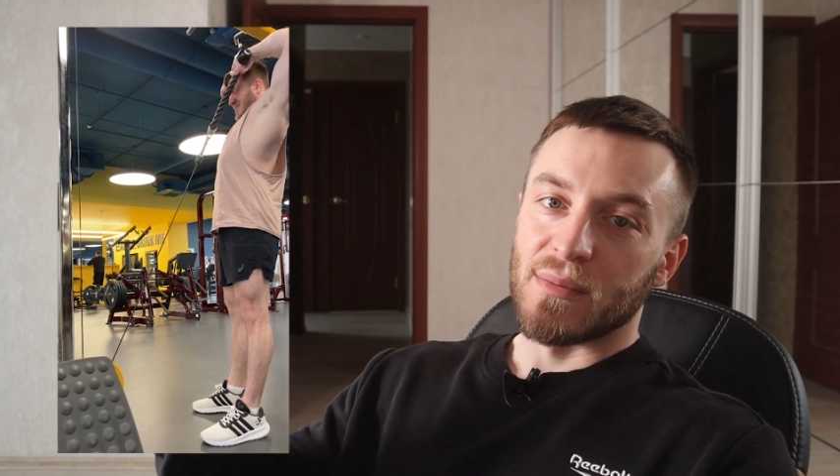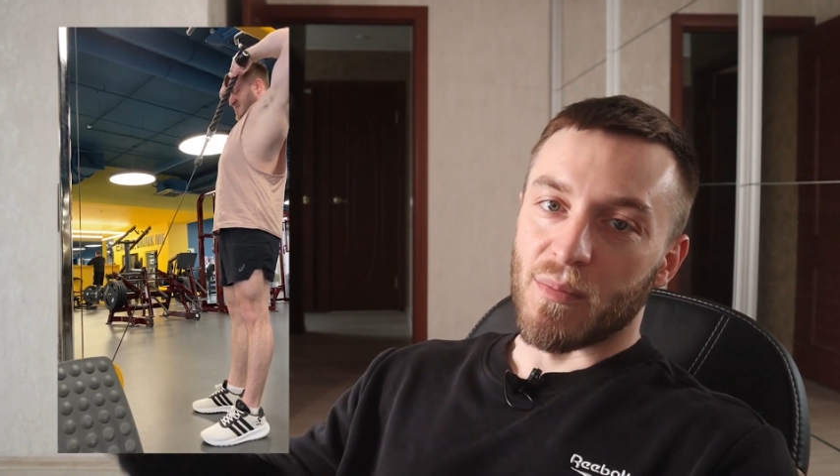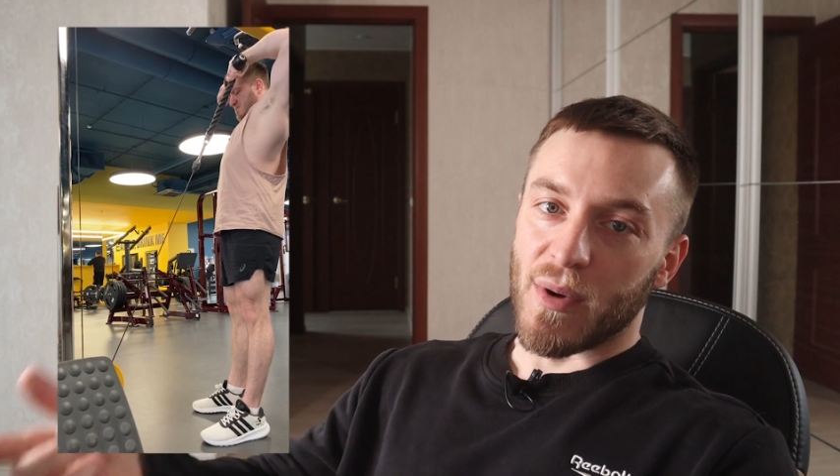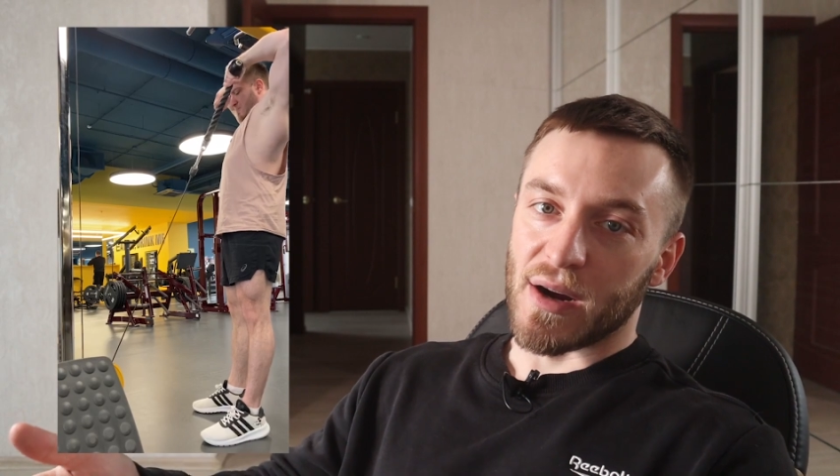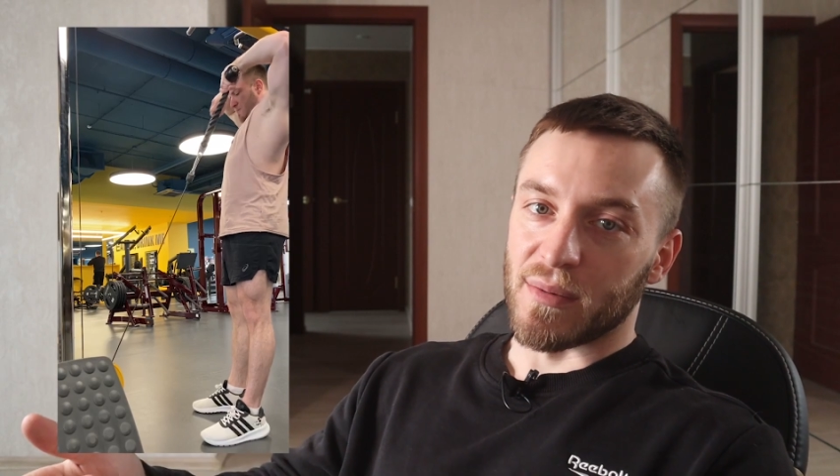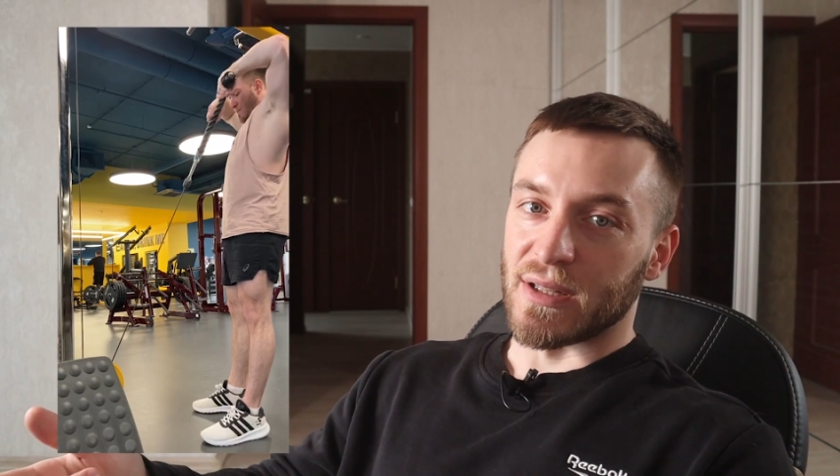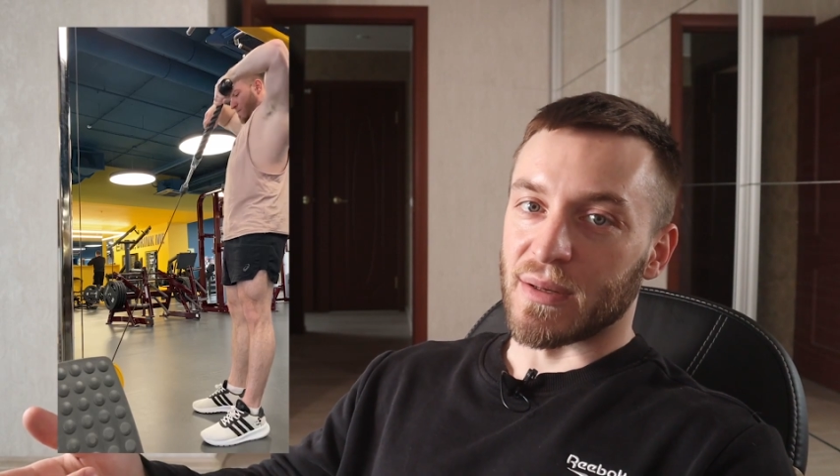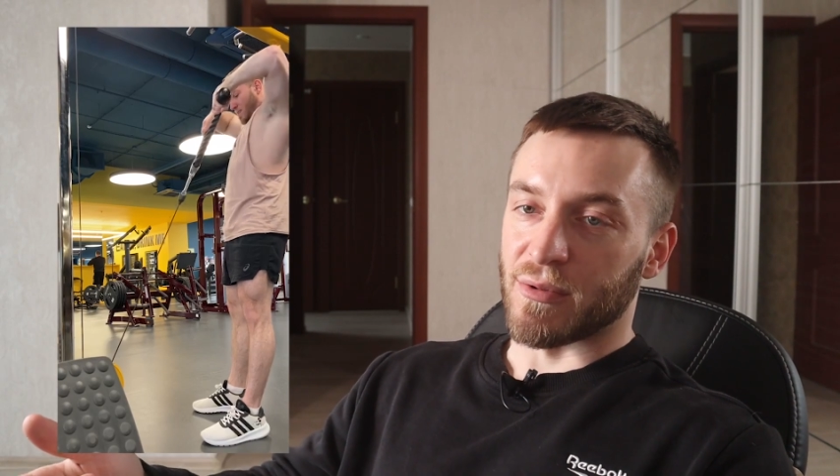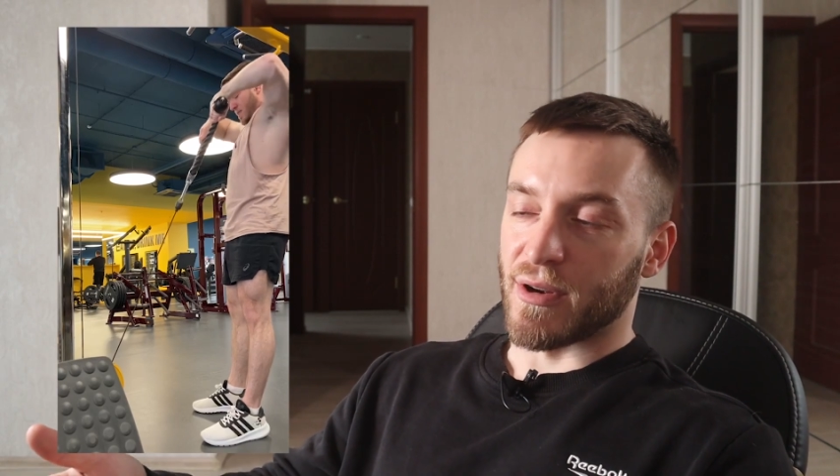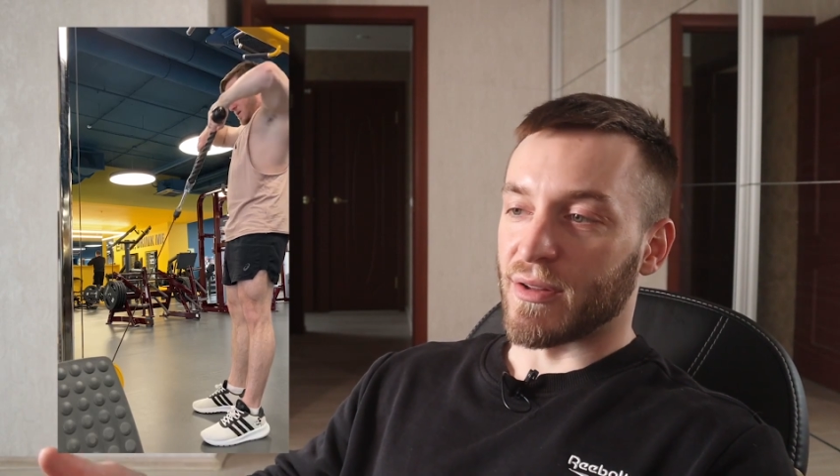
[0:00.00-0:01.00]
barbell
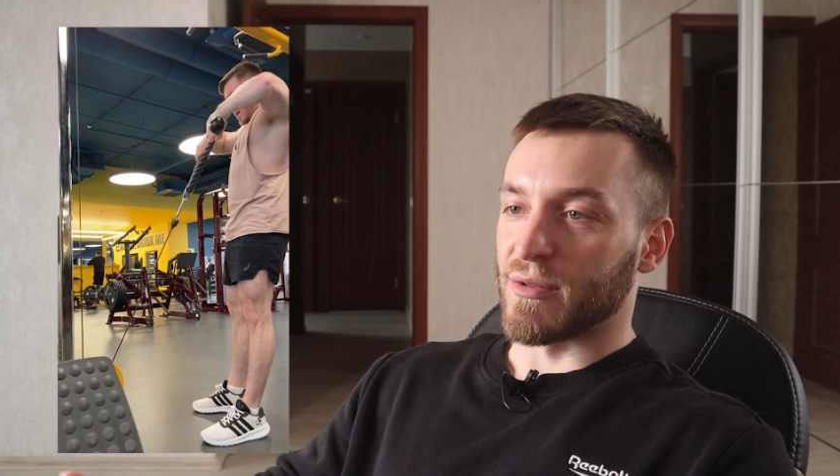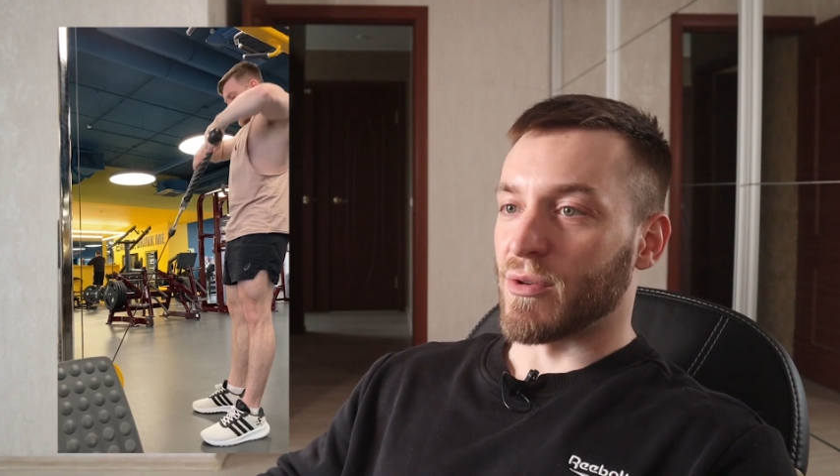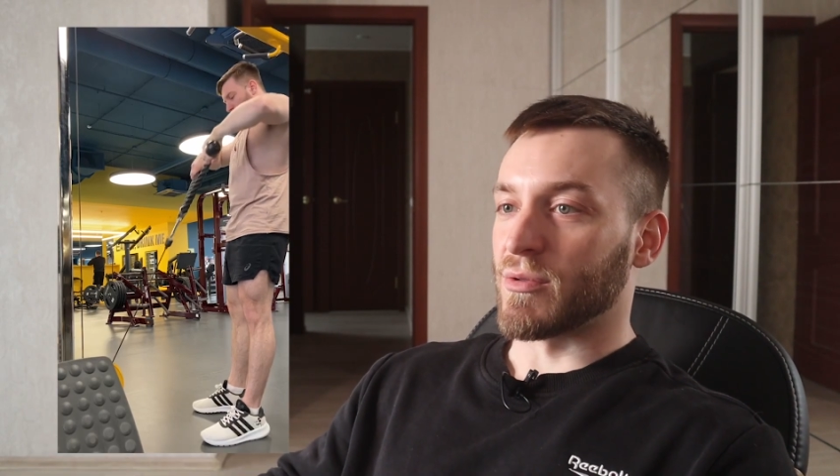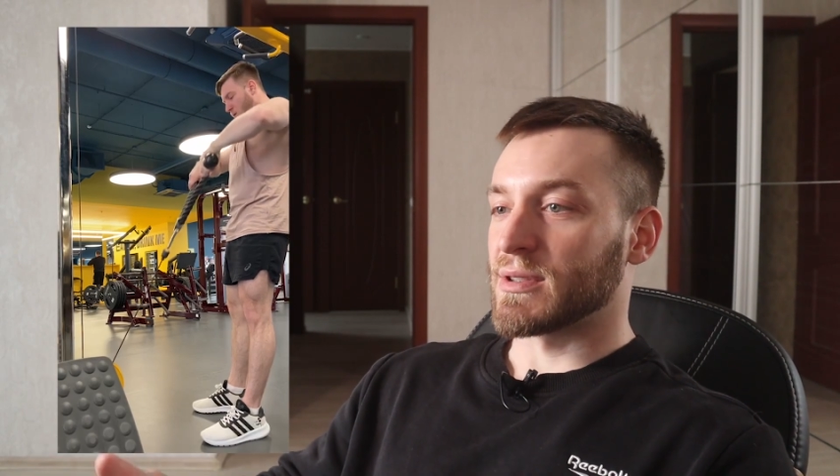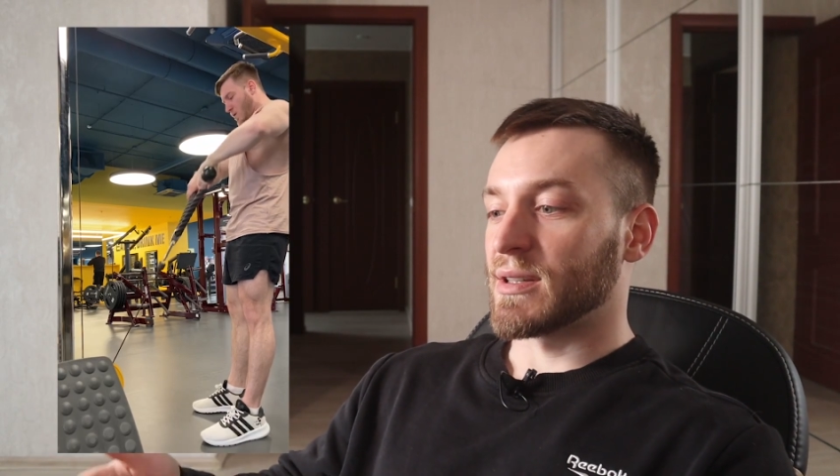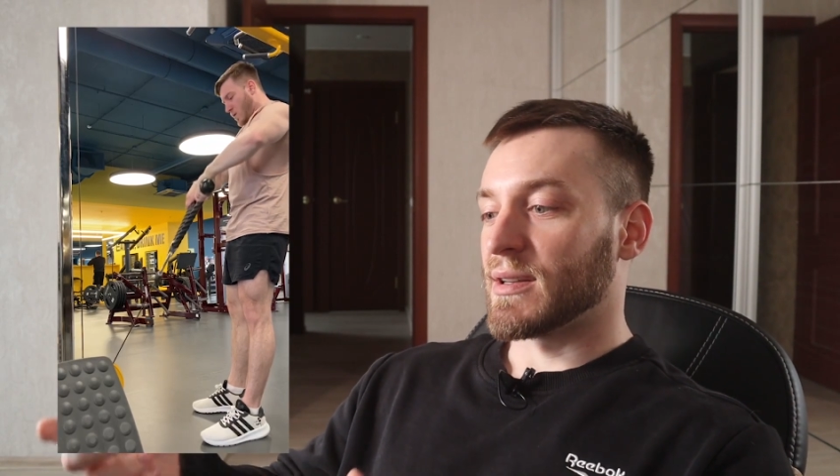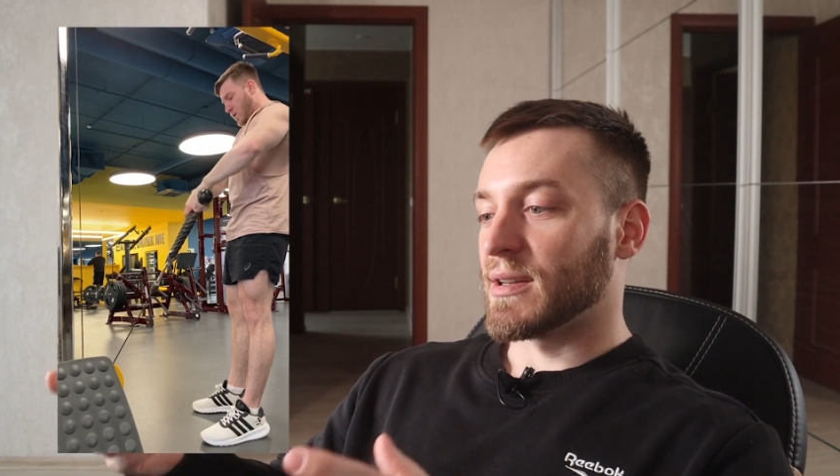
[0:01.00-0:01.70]
upright rows.